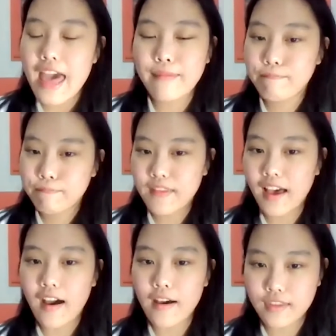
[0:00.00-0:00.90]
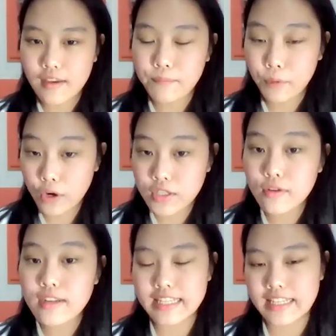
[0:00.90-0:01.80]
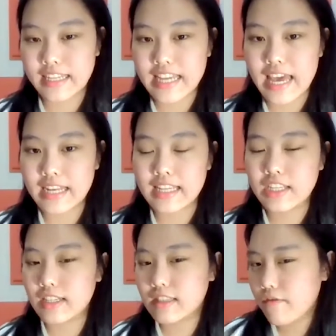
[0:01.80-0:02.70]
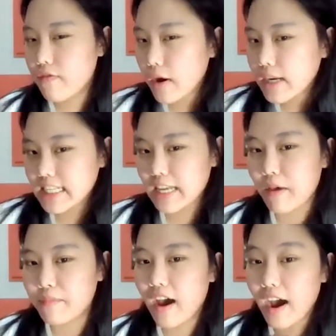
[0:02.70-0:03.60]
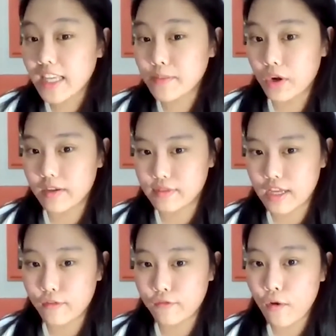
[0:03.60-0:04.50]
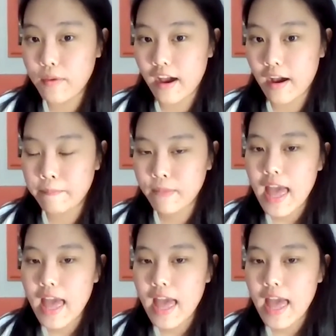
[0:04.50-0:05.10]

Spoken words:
and the personal discontent is just a very tip of the iceberg of xenophobia.